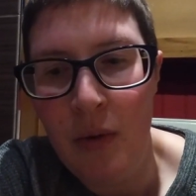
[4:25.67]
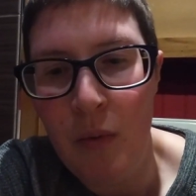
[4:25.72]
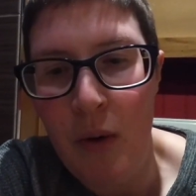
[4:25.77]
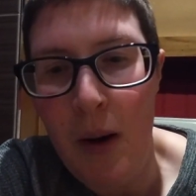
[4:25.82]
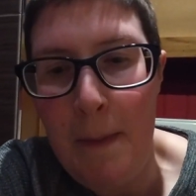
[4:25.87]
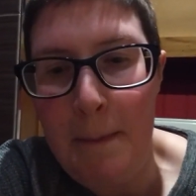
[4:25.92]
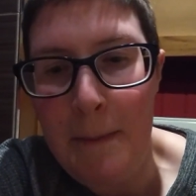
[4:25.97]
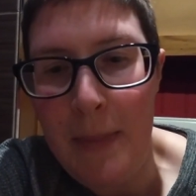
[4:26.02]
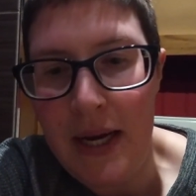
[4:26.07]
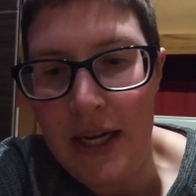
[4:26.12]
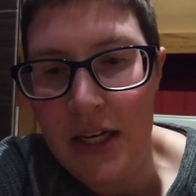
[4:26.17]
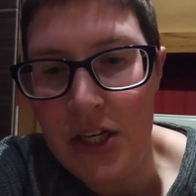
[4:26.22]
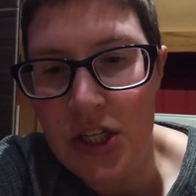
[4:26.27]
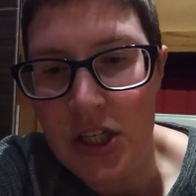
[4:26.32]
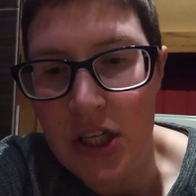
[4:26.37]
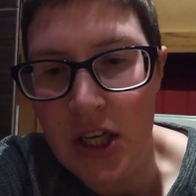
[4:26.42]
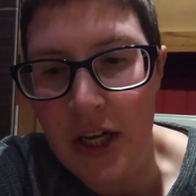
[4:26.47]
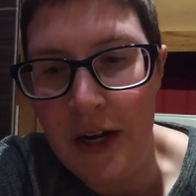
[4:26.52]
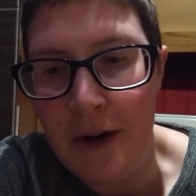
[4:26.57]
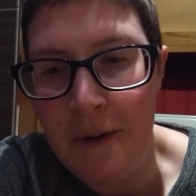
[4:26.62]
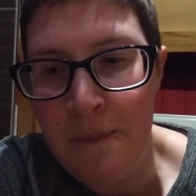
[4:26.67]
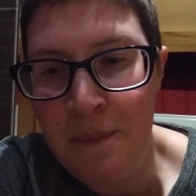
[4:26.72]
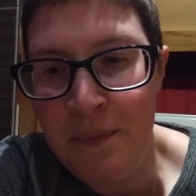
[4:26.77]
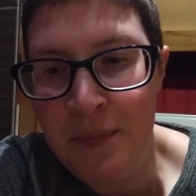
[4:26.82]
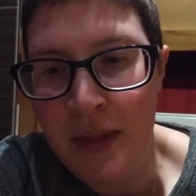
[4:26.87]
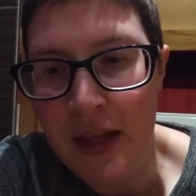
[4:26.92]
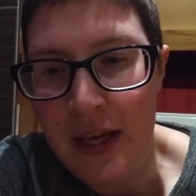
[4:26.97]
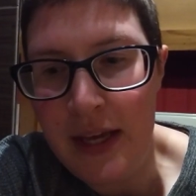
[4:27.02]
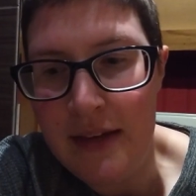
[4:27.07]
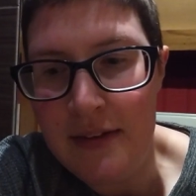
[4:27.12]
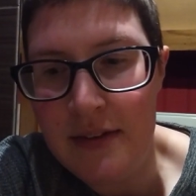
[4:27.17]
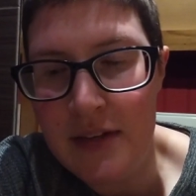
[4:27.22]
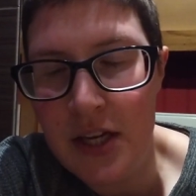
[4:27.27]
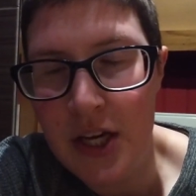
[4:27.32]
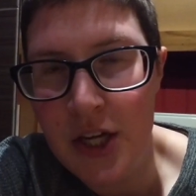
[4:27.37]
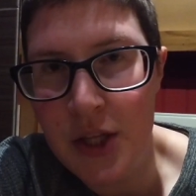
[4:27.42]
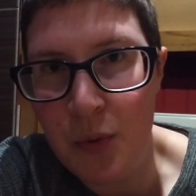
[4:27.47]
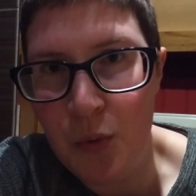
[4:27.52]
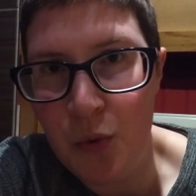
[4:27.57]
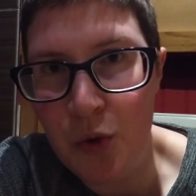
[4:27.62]
What I might do is
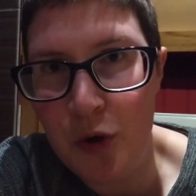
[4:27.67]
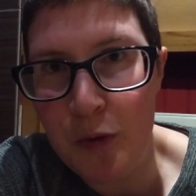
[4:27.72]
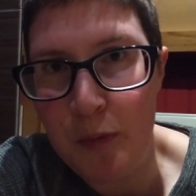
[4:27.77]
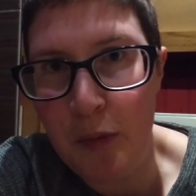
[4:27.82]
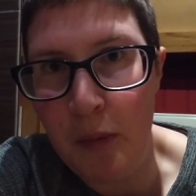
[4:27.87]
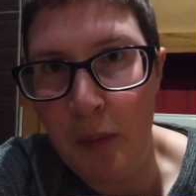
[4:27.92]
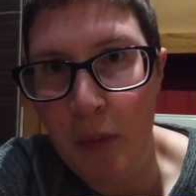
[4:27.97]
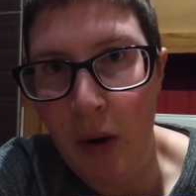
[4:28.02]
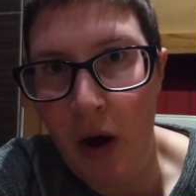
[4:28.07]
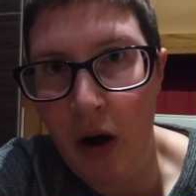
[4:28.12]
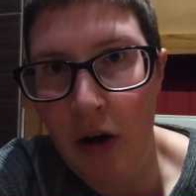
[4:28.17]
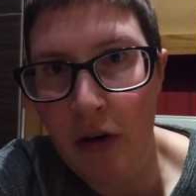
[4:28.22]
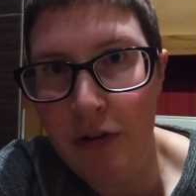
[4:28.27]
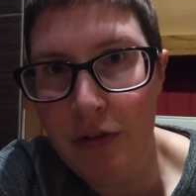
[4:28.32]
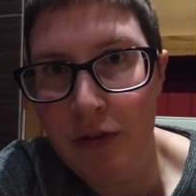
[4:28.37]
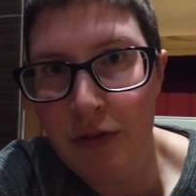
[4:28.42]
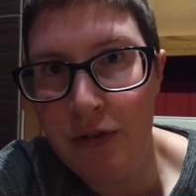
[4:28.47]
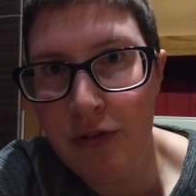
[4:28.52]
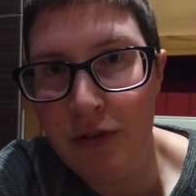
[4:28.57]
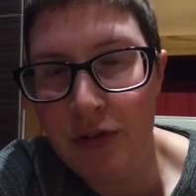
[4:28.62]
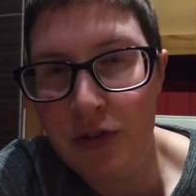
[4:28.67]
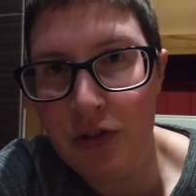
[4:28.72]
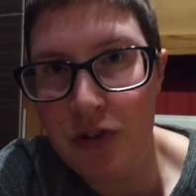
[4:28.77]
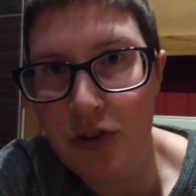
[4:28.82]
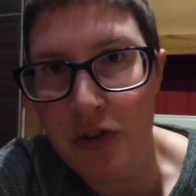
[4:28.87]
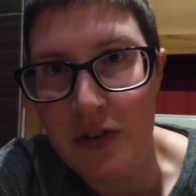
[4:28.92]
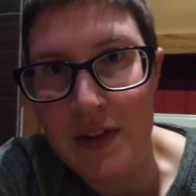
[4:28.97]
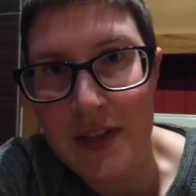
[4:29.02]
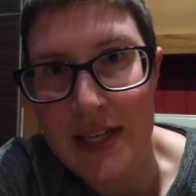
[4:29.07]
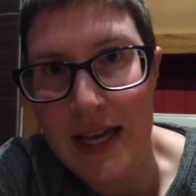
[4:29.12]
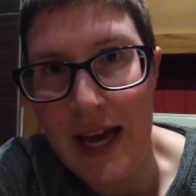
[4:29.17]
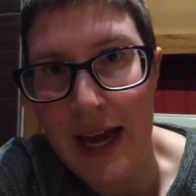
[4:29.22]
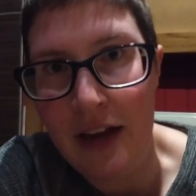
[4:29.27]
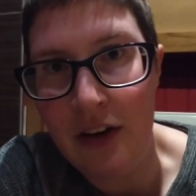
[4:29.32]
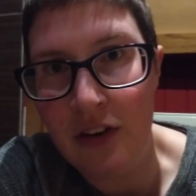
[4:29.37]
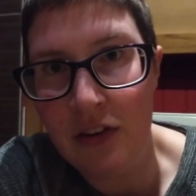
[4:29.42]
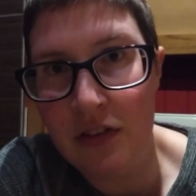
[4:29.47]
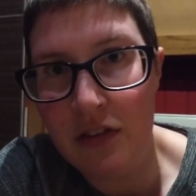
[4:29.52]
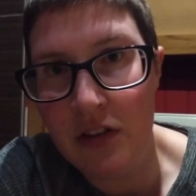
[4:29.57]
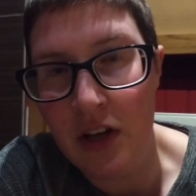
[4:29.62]
turn the water pump off during the day
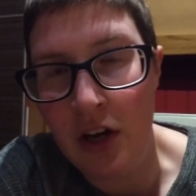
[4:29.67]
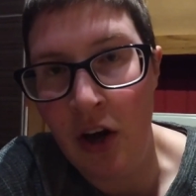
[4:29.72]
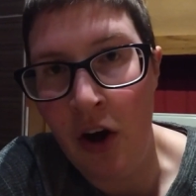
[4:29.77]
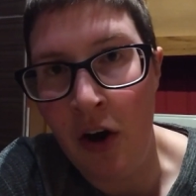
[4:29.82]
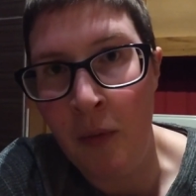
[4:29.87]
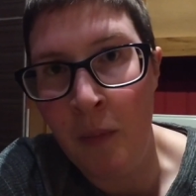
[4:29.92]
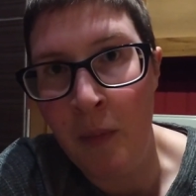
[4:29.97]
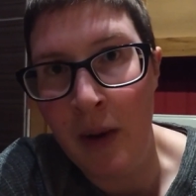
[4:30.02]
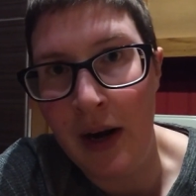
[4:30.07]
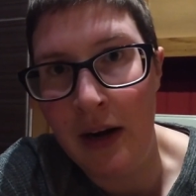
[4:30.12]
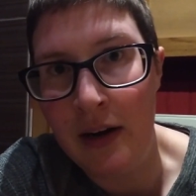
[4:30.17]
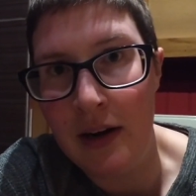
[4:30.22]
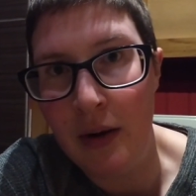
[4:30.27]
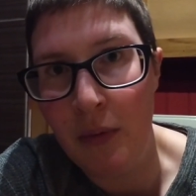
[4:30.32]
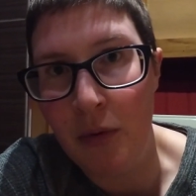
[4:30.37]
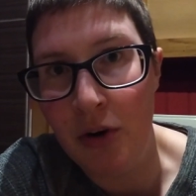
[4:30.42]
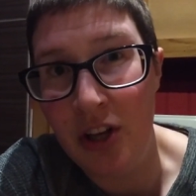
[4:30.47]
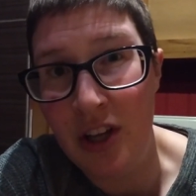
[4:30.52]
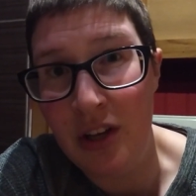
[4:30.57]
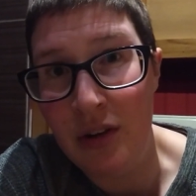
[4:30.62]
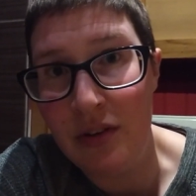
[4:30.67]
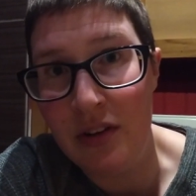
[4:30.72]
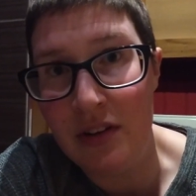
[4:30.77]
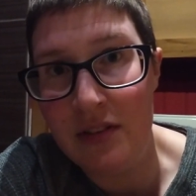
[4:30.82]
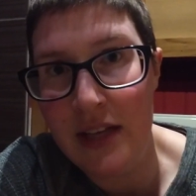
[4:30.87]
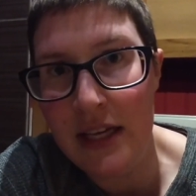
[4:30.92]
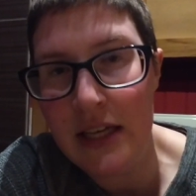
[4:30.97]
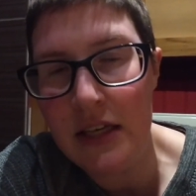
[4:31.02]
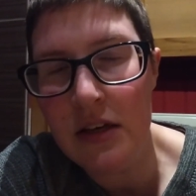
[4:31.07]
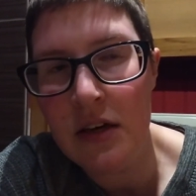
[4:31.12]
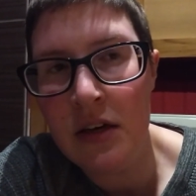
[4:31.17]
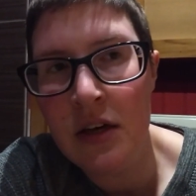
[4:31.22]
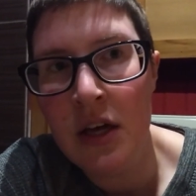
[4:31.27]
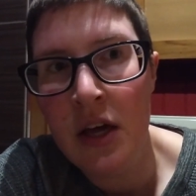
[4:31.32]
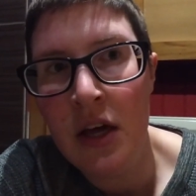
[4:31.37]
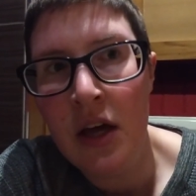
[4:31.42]
and just turn it on when I want to use the sink,